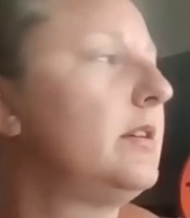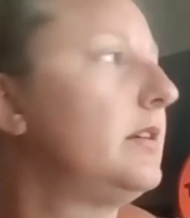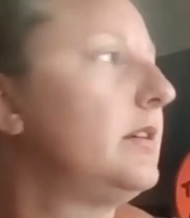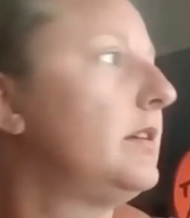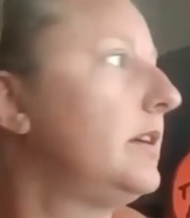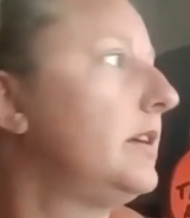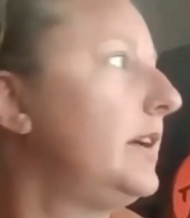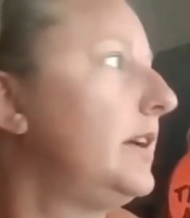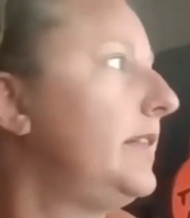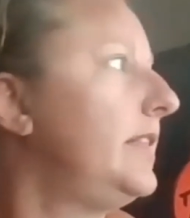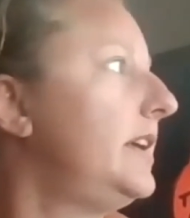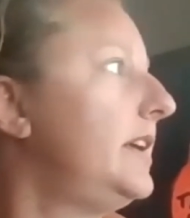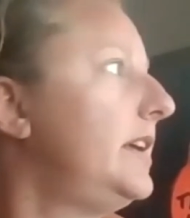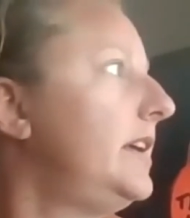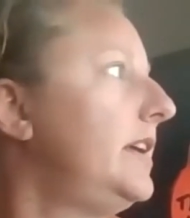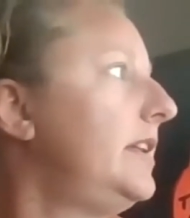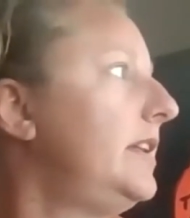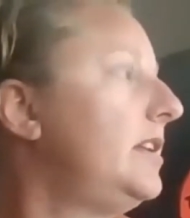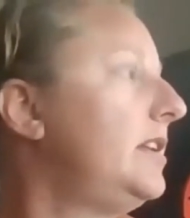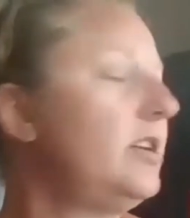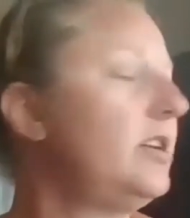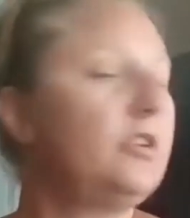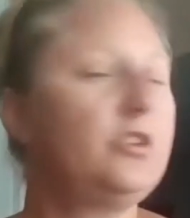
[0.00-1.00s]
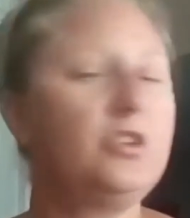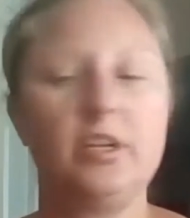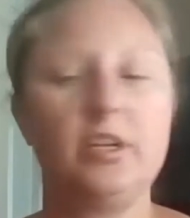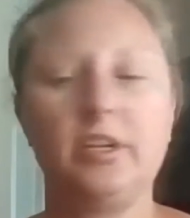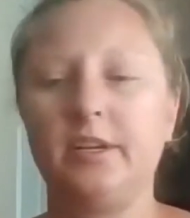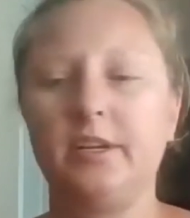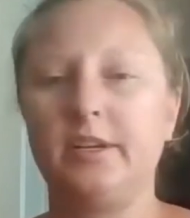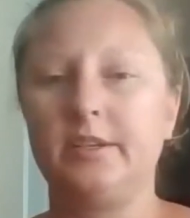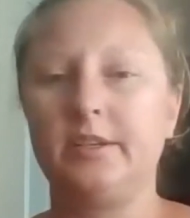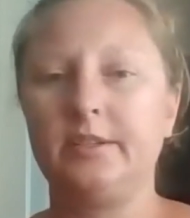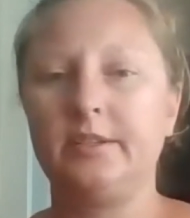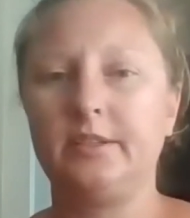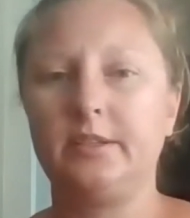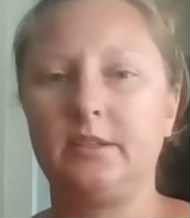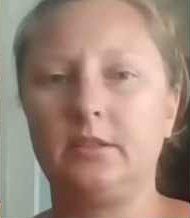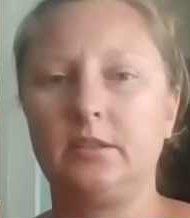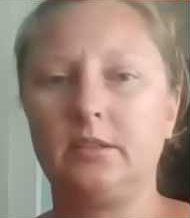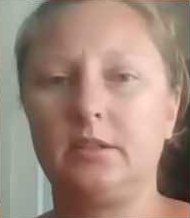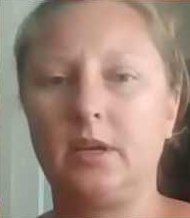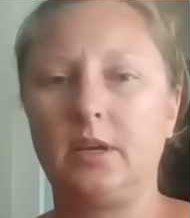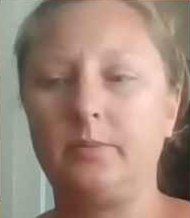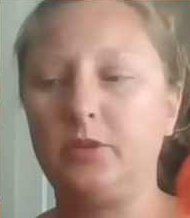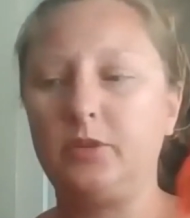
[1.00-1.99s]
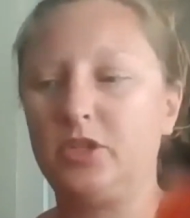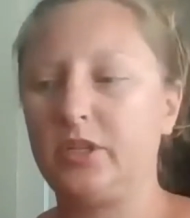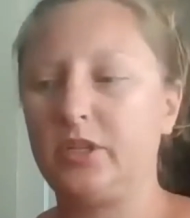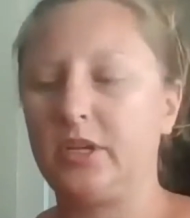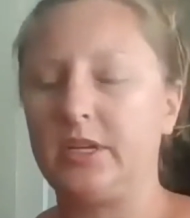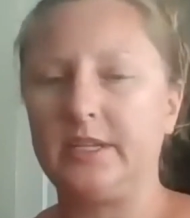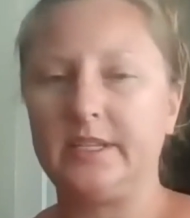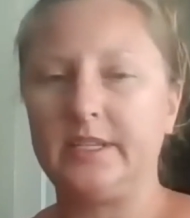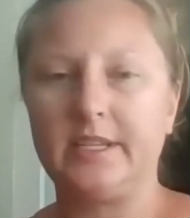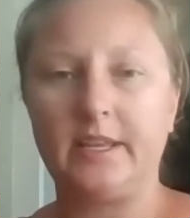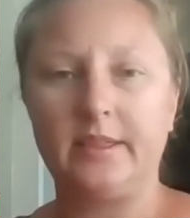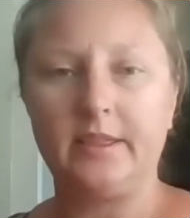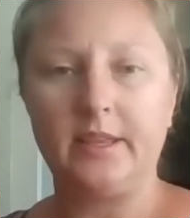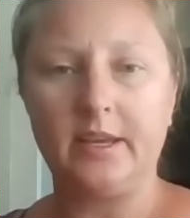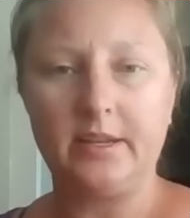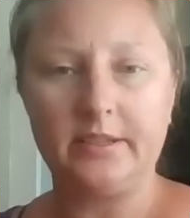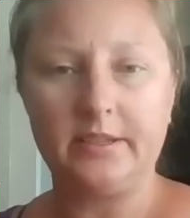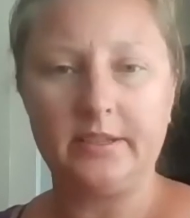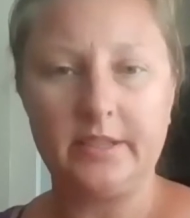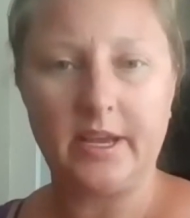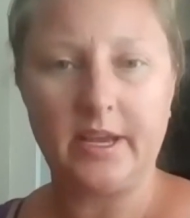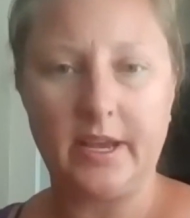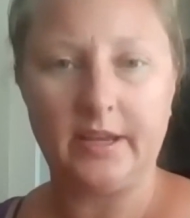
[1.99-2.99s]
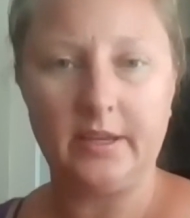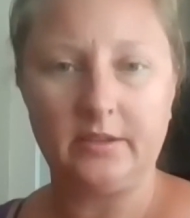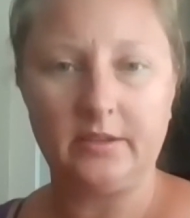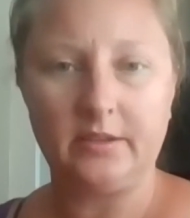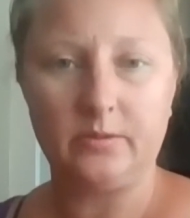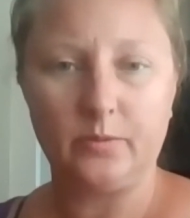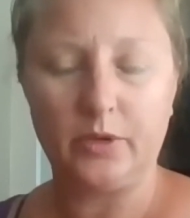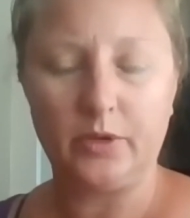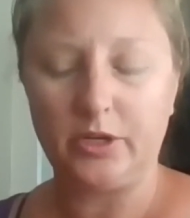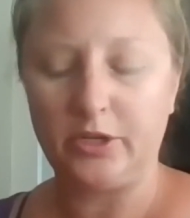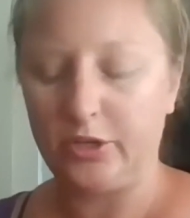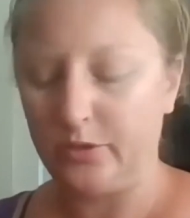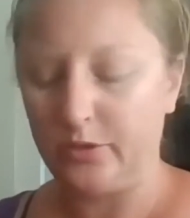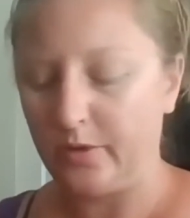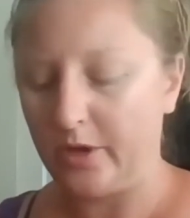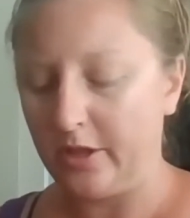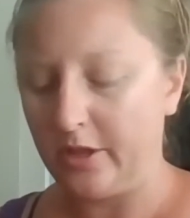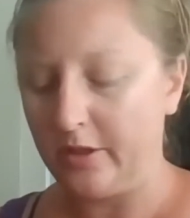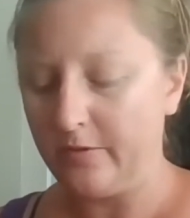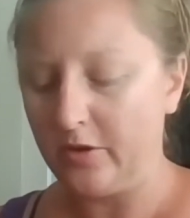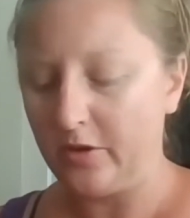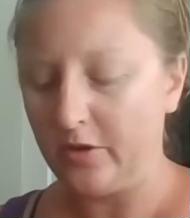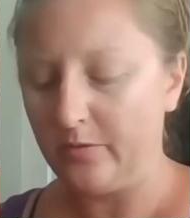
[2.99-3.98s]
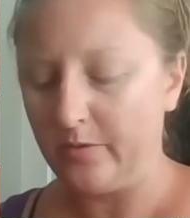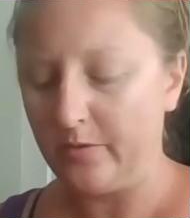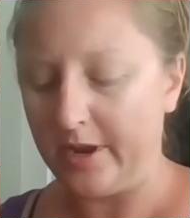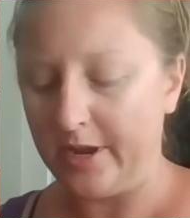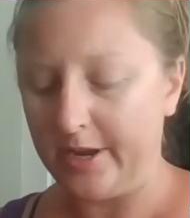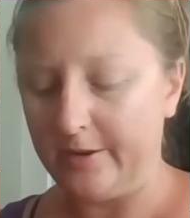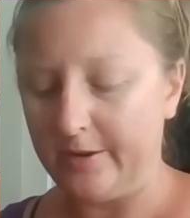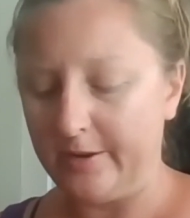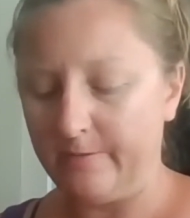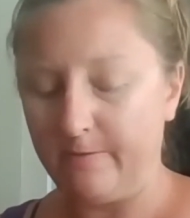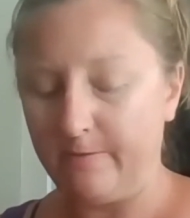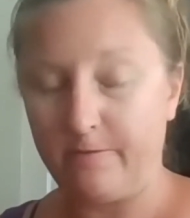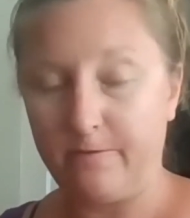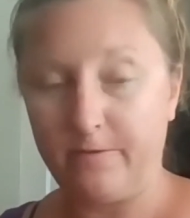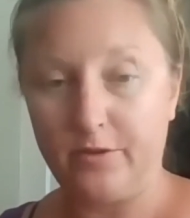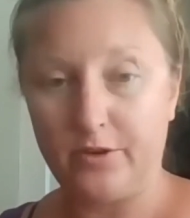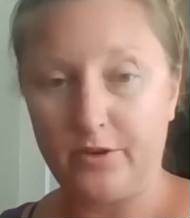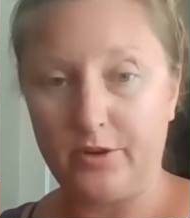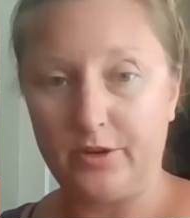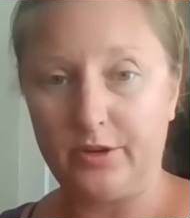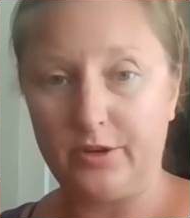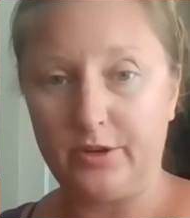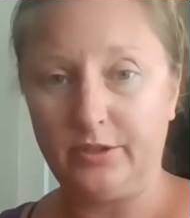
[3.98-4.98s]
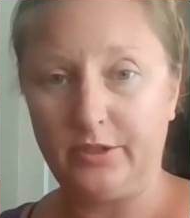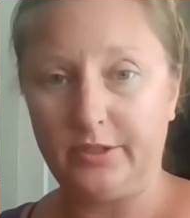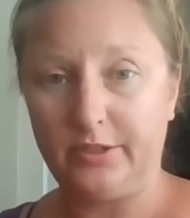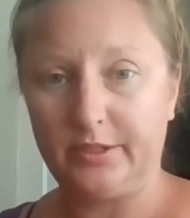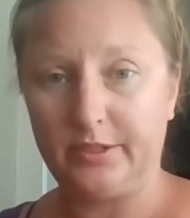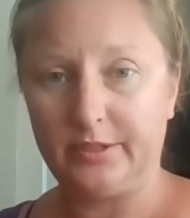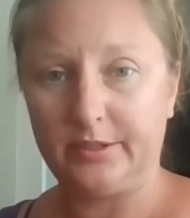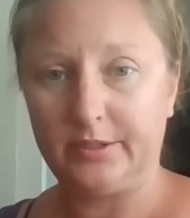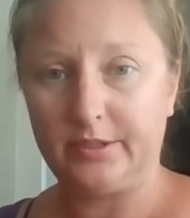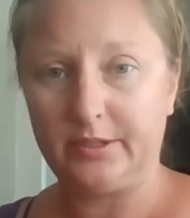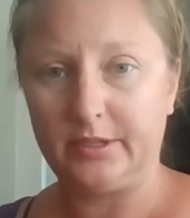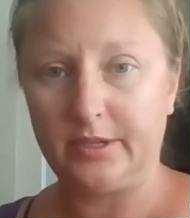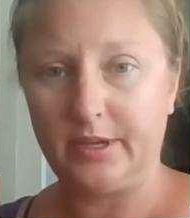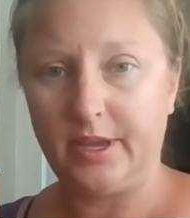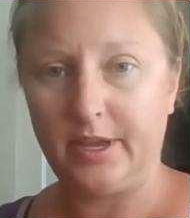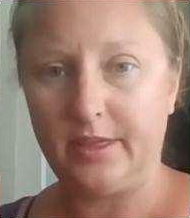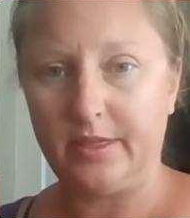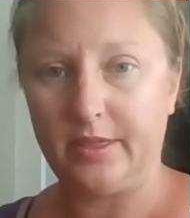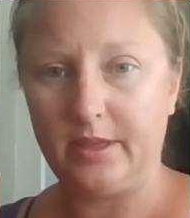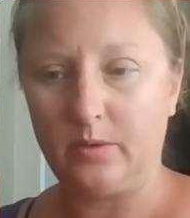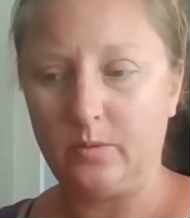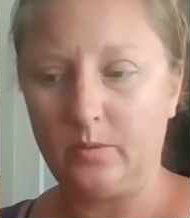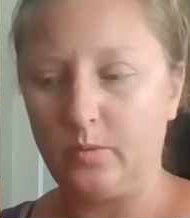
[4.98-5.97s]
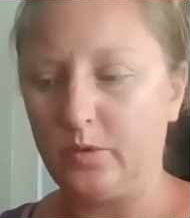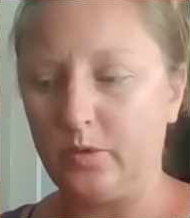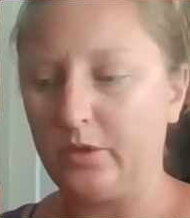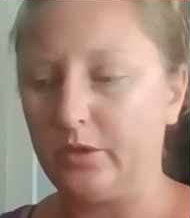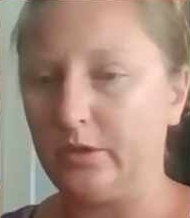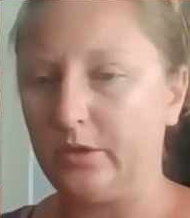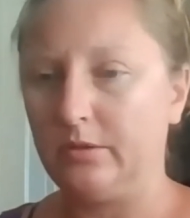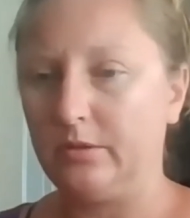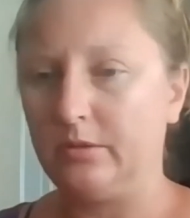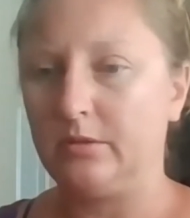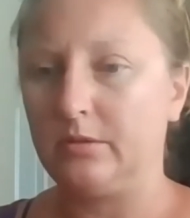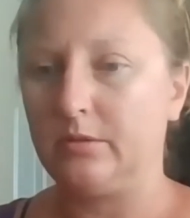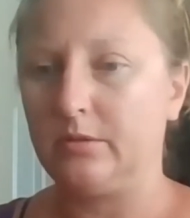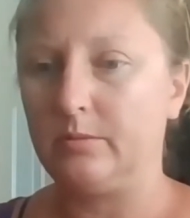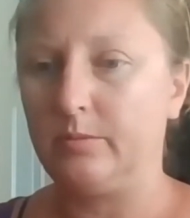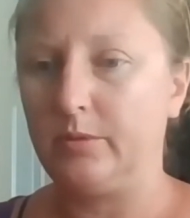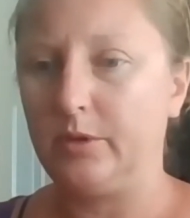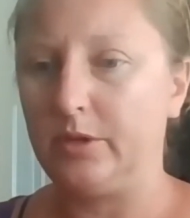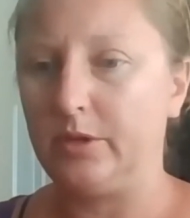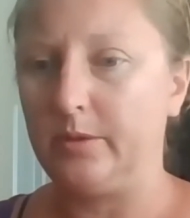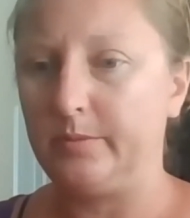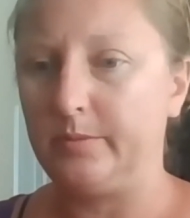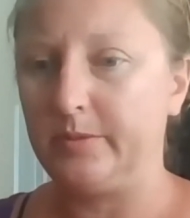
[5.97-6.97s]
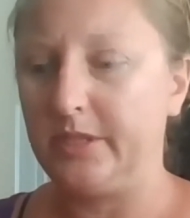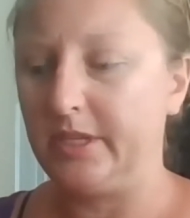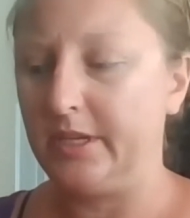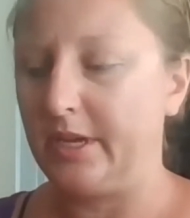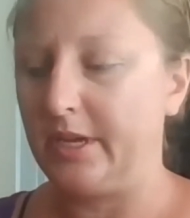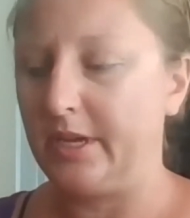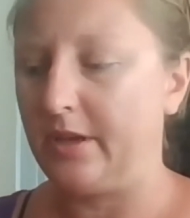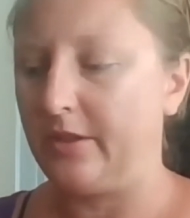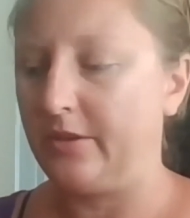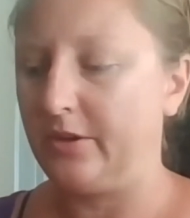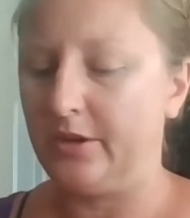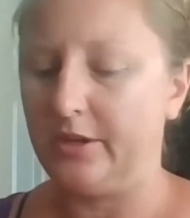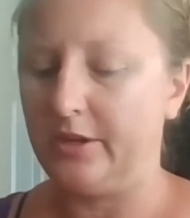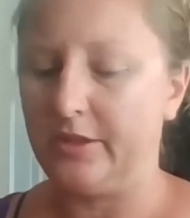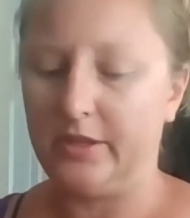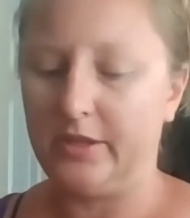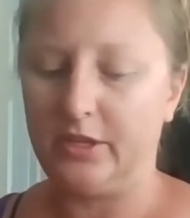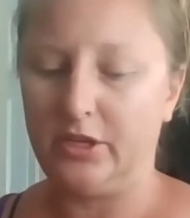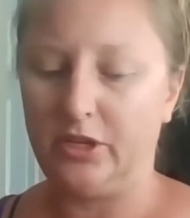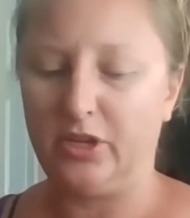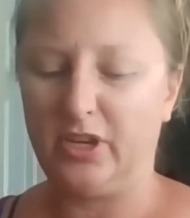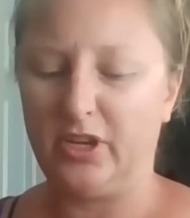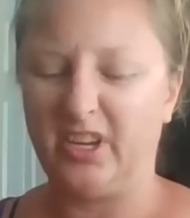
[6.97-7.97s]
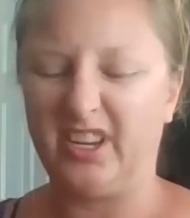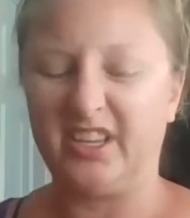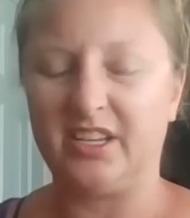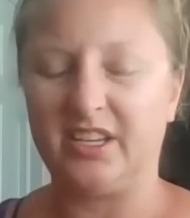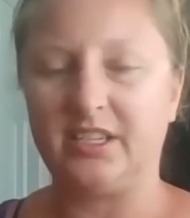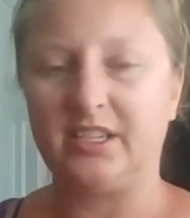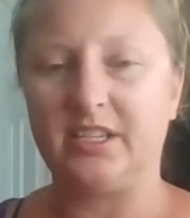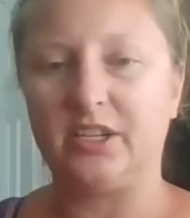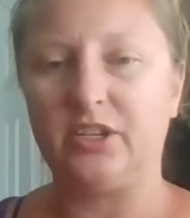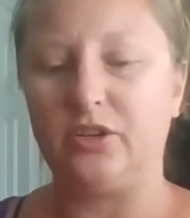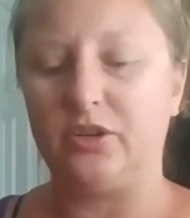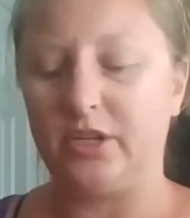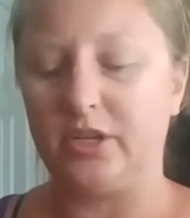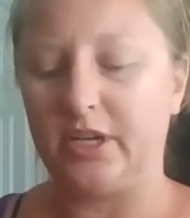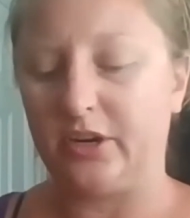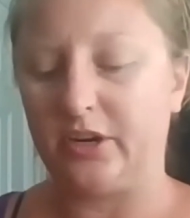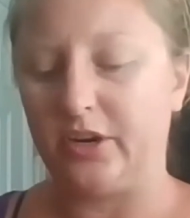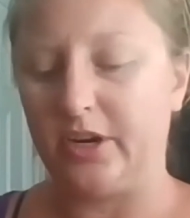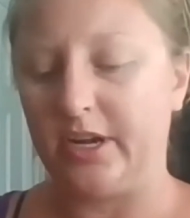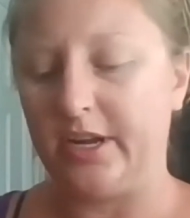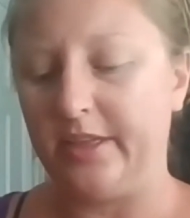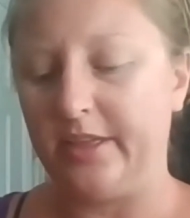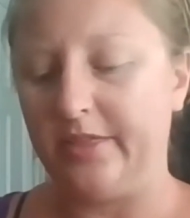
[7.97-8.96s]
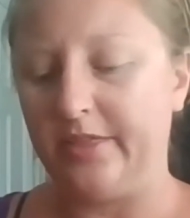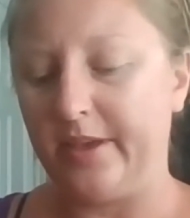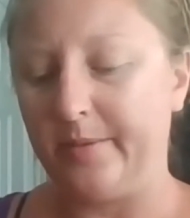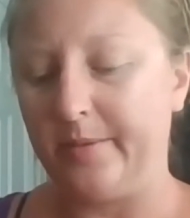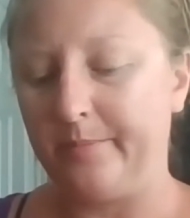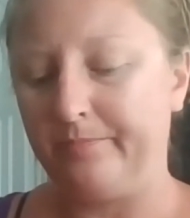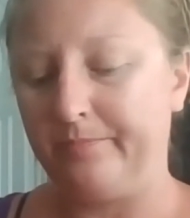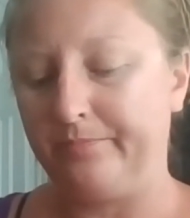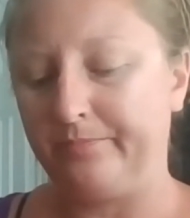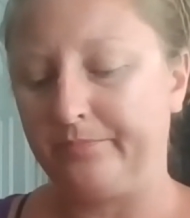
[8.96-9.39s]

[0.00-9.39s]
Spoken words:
And then I'm just going to set that aside. We're going to do all of our writing first, and then we'll put them together, and then you can continue decorating them.